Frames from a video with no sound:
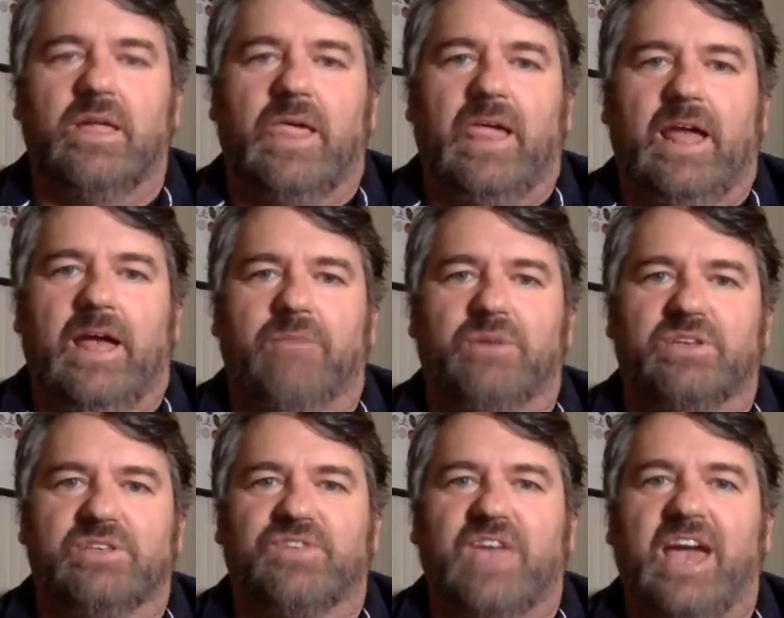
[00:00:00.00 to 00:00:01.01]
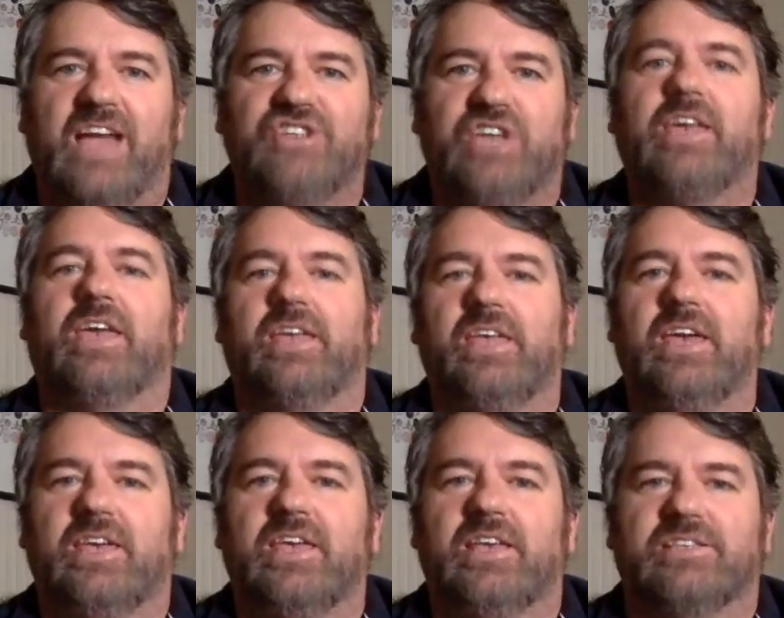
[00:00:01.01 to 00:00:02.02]
oh, um, really? because of carjacking
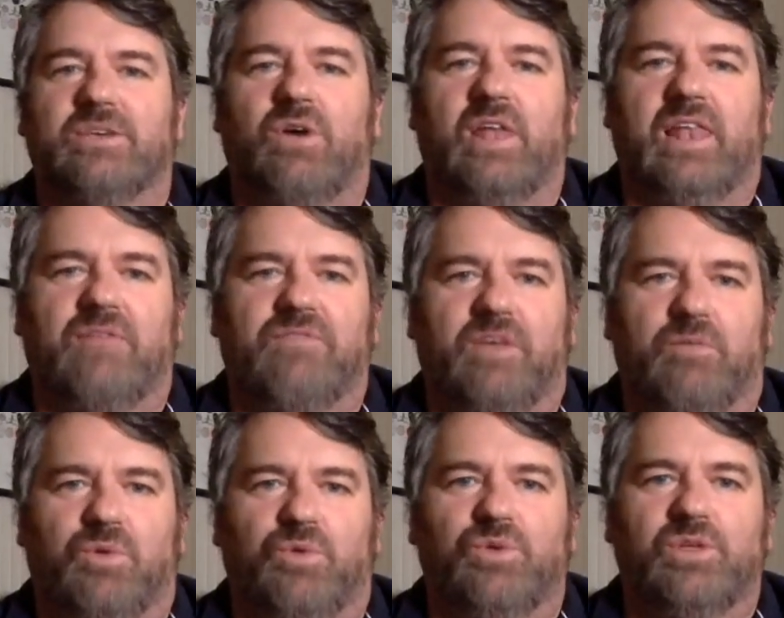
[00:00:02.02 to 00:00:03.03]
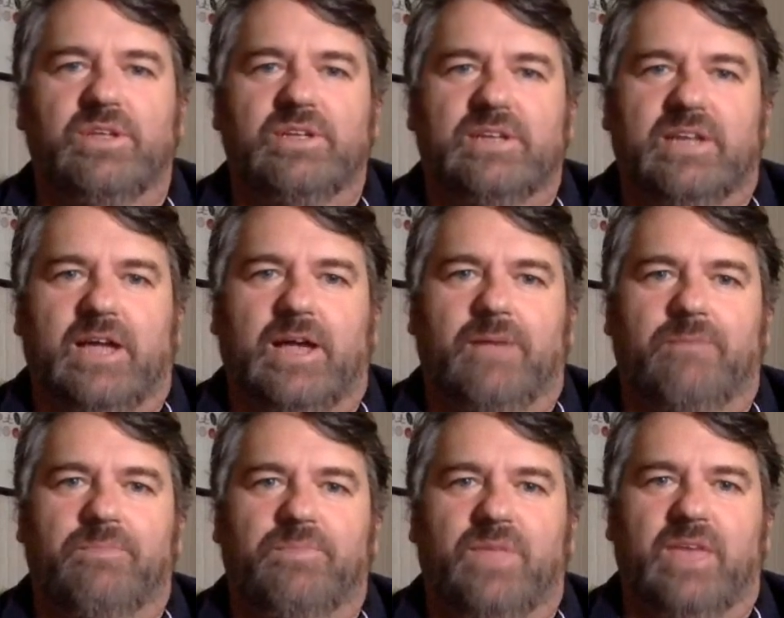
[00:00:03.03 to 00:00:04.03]
yeah yeah so i love that rule
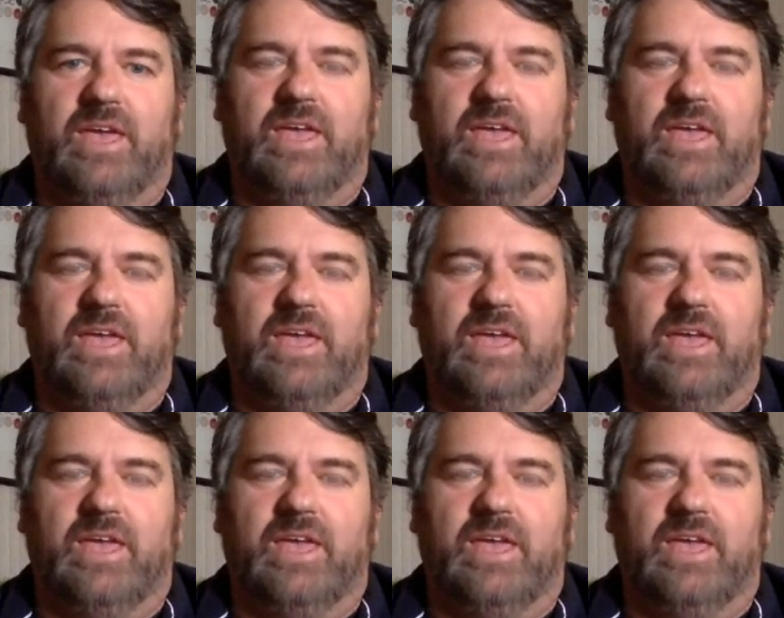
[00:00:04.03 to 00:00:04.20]
um,